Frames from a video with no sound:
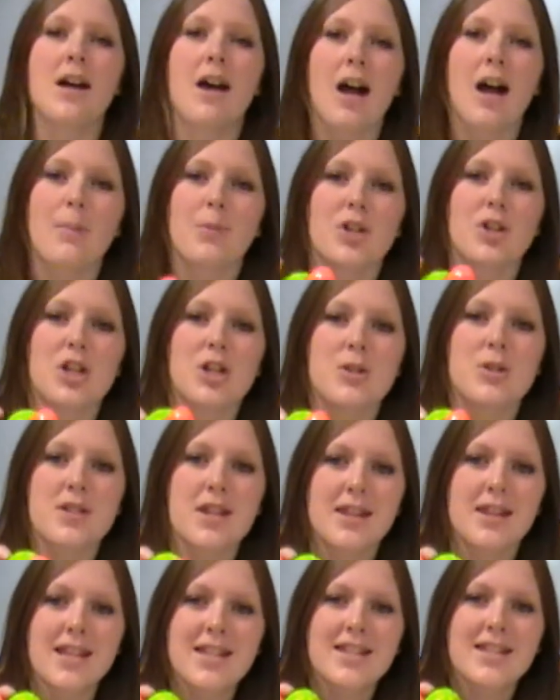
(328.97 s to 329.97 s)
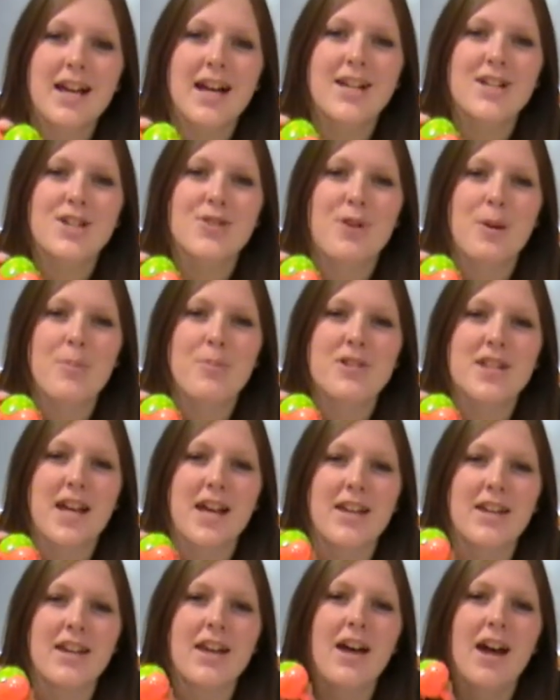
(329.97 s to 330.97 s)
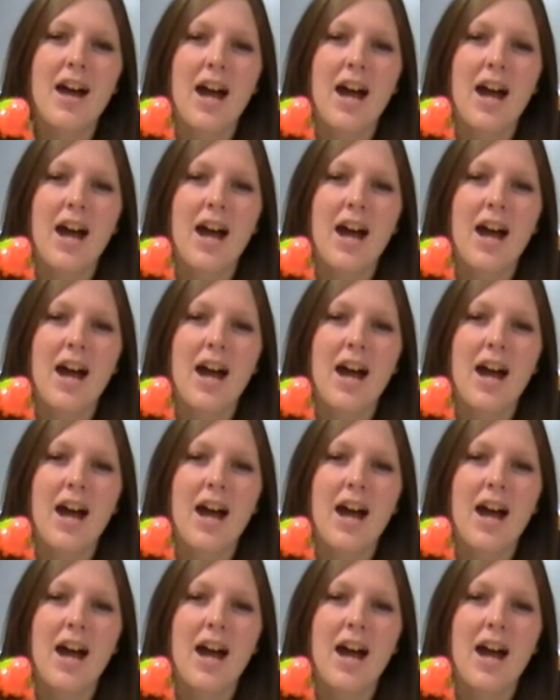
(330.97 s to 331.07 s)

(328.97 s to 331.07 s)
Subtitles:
I'm going to use this guy to represent